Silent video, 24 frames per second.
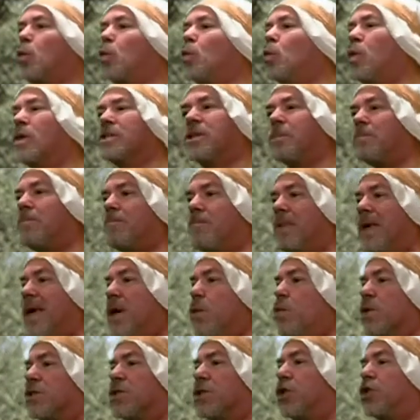Was it me?
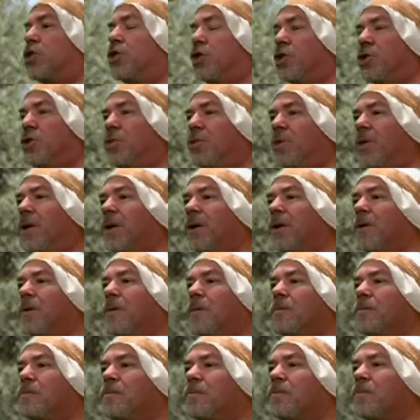Was it you?
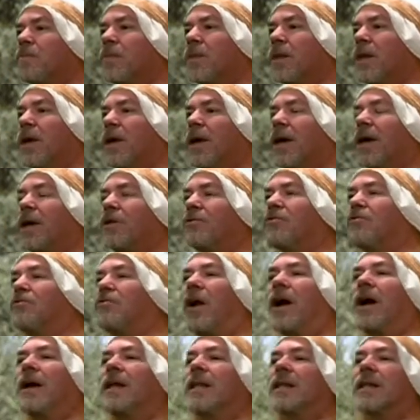And
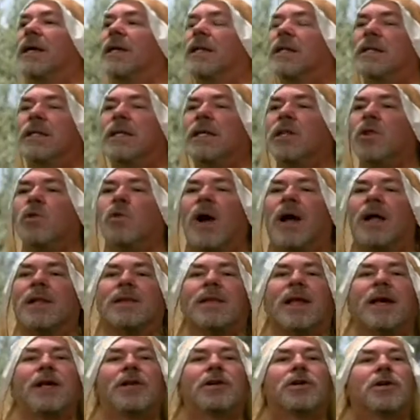finally, a little while
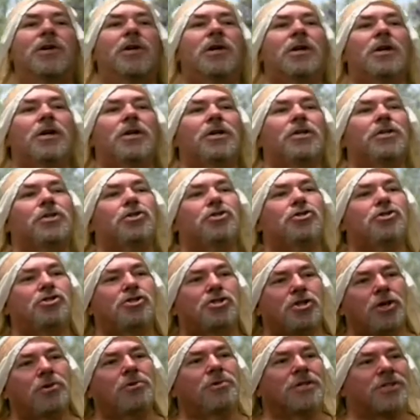later,
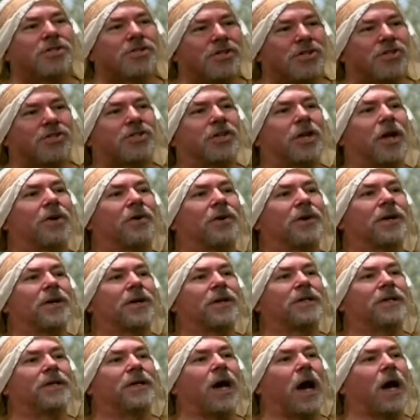Judas
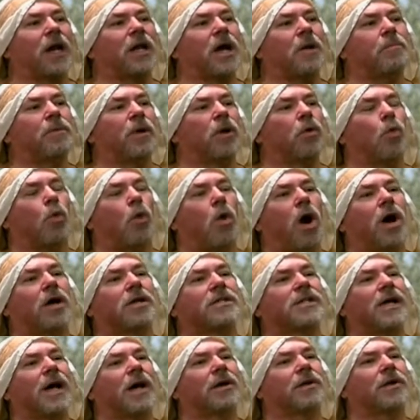Iscariot got up and
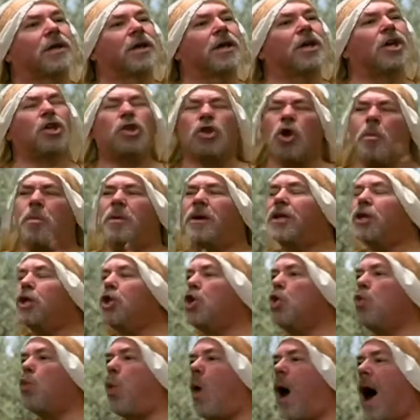walked out. Nobody
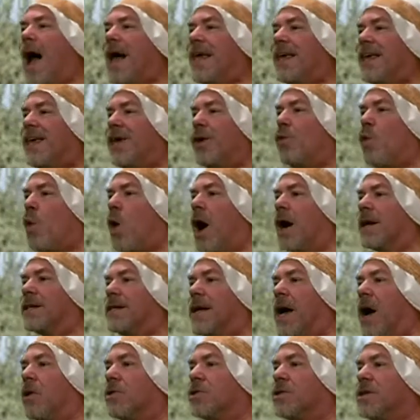knew why he walked
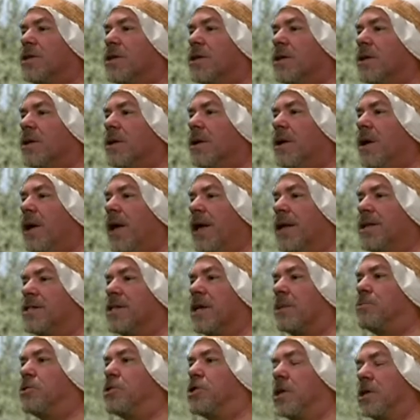out
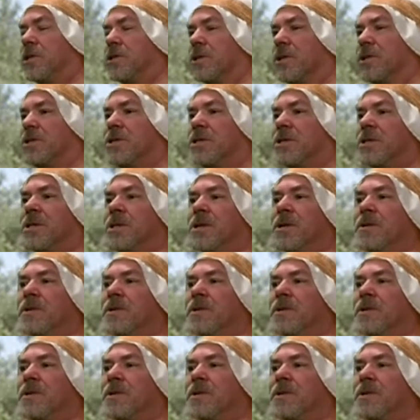except Jesus.